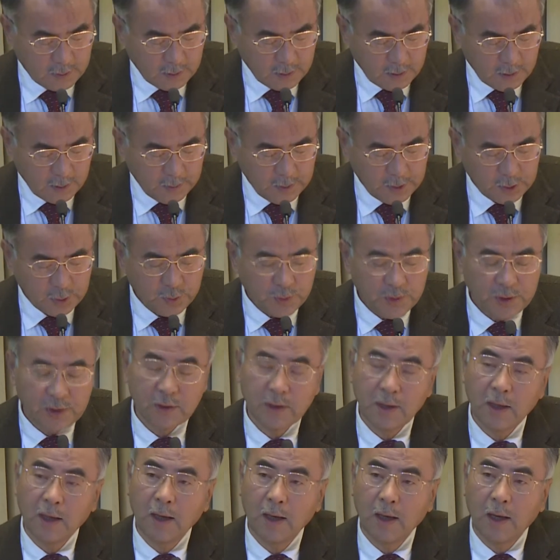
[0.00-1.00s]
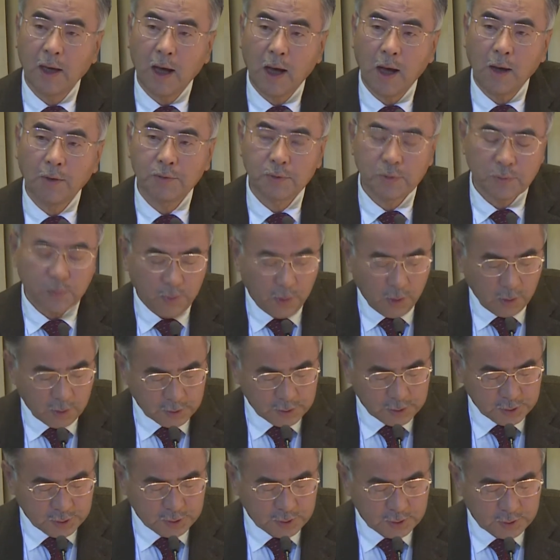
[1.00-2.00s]
between the
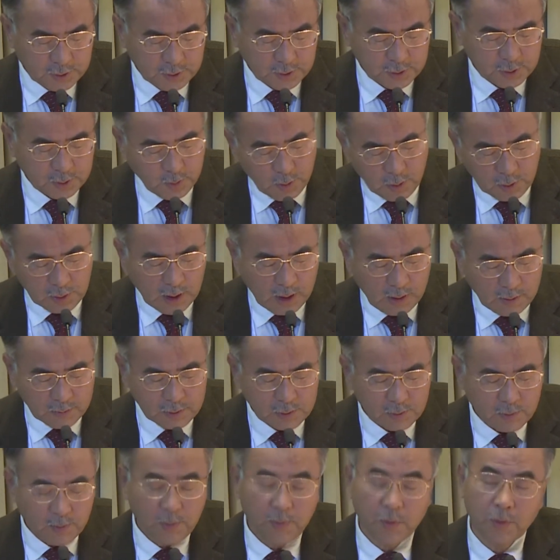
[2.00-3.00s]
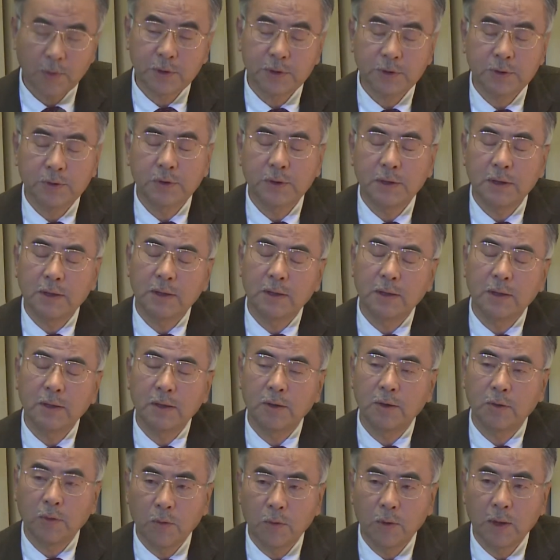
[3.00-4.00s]
outpost, small outpost in the
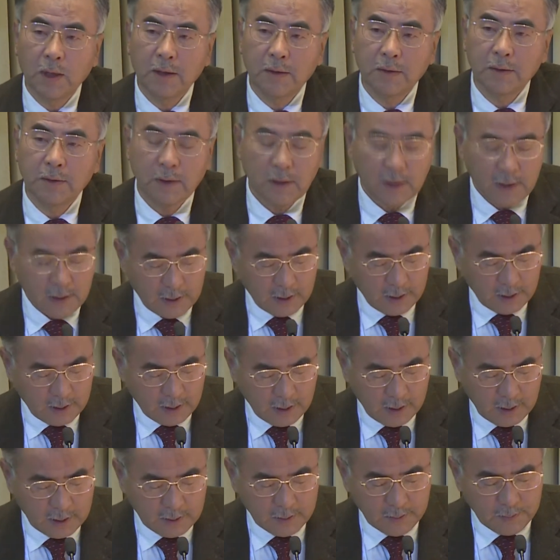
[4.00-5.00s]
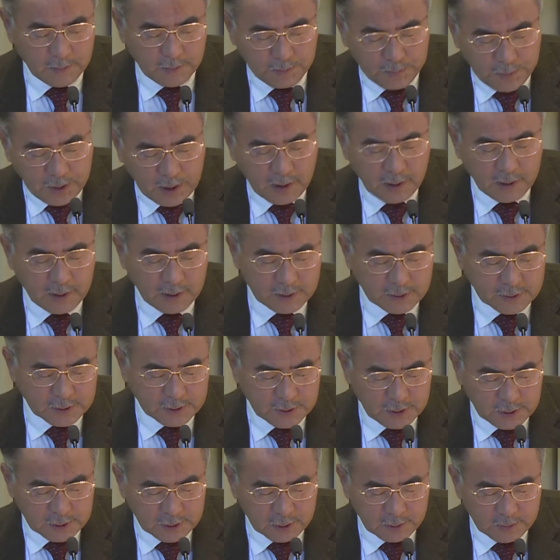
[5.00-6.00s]
lowland, and the parent
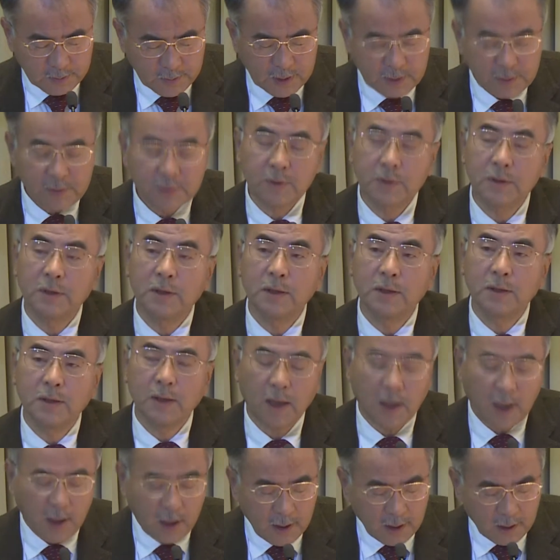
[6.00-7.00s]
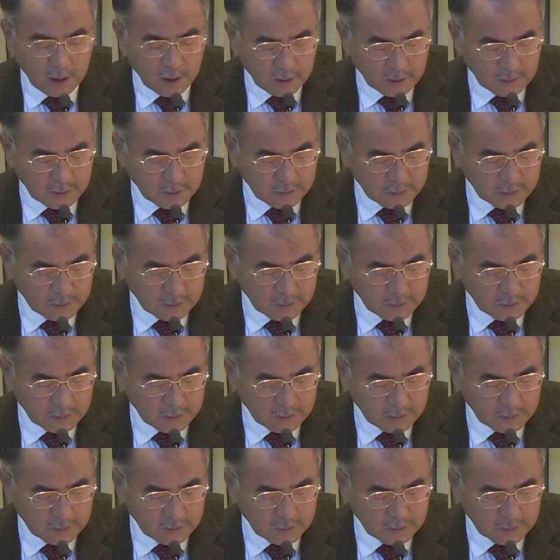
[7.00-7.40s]
settlement in the highland.